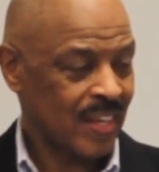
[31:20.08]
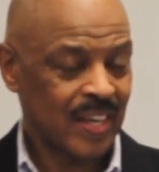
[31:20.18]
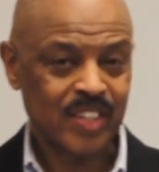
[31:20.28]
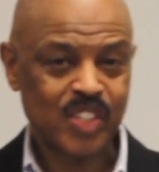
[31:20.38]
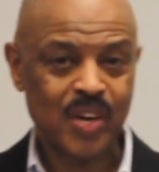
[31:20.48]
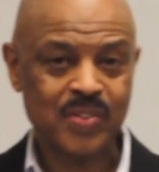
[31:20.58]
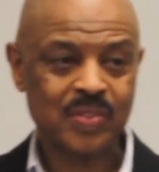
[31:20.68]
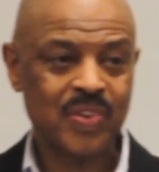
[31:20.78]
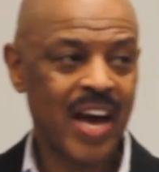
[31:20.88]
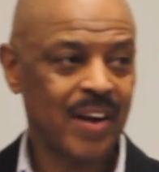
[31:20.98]
In terms
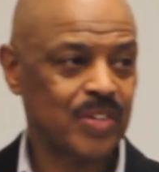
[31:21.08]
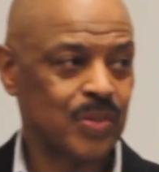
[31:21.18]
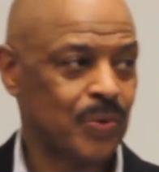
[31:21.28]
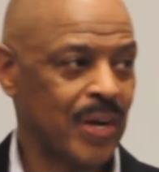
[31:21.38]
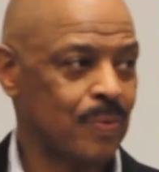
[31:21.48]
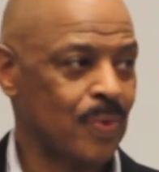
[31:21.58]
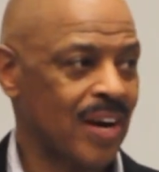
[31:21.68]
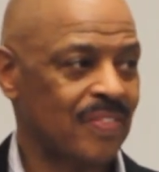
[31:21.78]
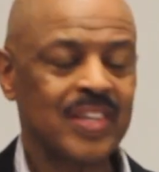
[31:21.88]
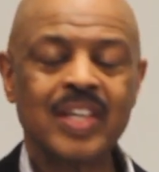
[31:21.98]
of how do you create
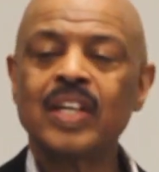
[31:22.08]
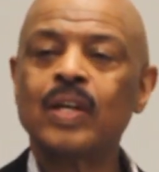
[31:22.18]
wealth?